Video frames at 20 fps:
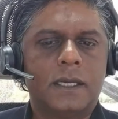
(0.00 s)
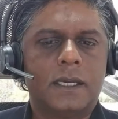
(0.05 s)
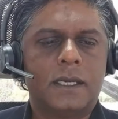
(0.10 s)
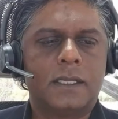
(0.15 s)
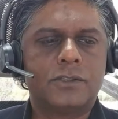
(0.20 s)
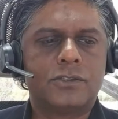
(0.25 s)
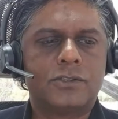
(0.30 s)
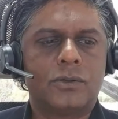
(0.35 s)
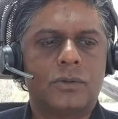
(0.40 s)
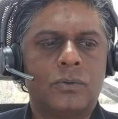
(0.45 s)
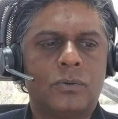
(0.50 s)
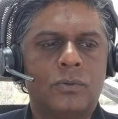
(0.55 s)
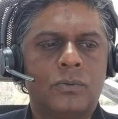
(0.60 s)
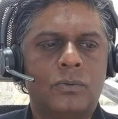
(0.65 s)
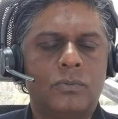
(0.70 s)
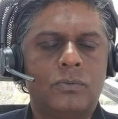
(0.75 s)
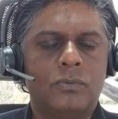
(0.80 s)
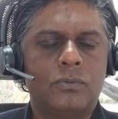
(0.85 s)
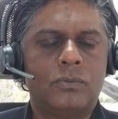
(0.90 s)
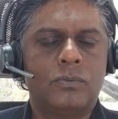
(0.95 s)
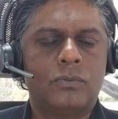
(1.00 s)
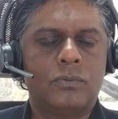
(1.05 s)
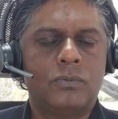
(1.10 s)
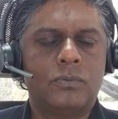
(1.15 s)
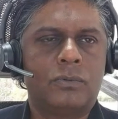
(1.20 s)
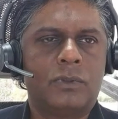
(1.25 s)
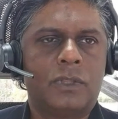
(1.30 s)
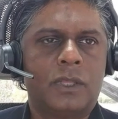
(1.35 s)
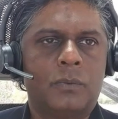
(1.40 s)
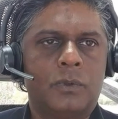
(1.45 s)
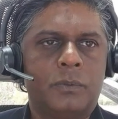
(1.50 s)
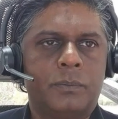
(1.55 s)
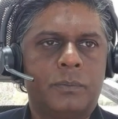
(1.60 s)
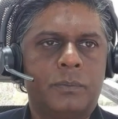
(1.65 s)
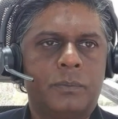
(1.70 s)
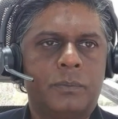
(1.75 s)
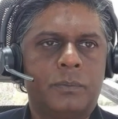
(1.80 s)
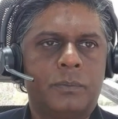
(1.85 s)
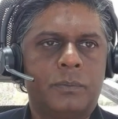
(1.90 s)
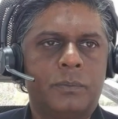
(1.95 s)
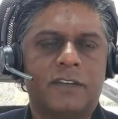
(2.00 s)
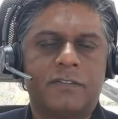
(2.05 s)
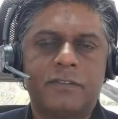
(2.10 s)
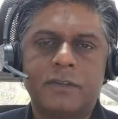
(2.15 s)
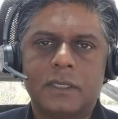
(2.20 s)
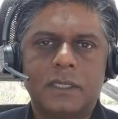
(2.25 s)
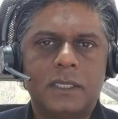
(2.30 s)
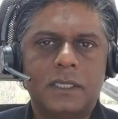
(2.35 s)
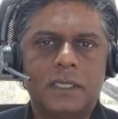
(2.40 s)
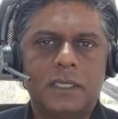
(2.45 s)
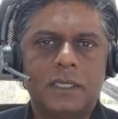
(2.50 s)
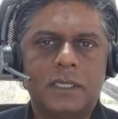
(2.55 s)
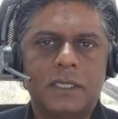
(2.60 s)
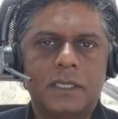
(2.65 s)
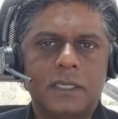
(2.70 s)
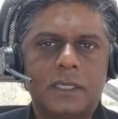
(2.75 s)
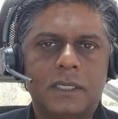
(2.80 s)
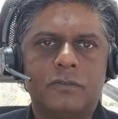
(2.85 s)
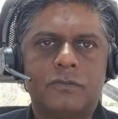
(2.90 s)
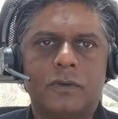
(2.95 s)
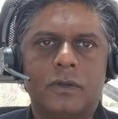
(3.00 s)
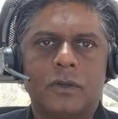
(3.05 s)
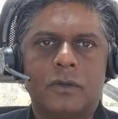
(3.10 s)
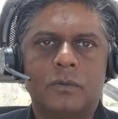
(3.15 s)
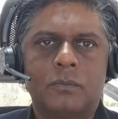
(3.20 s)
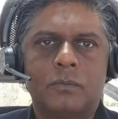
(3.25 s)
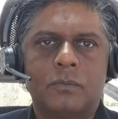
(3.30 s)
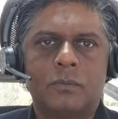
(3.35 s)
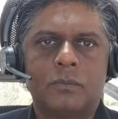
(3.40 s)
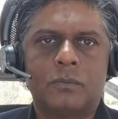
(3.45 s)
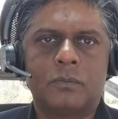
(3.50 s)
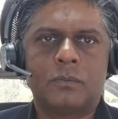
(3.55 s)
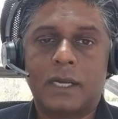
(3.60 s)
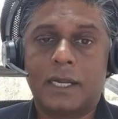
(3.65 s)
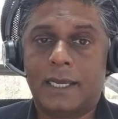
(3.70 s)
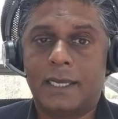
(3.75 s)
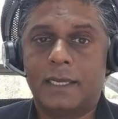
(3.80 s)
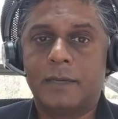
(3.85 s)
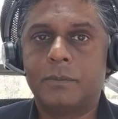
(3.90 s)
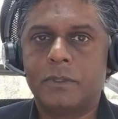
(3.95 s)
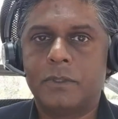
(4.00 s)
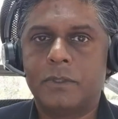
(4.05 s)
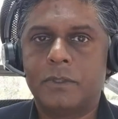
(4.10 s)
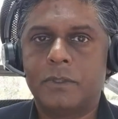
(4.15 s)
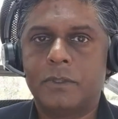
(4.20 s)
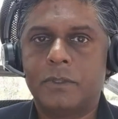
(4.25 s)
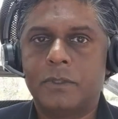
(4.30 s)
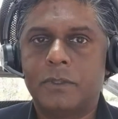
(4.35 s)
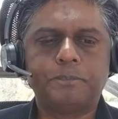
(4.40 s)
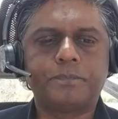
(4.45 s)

And so, there will be definitely a demand for a lot more reliable,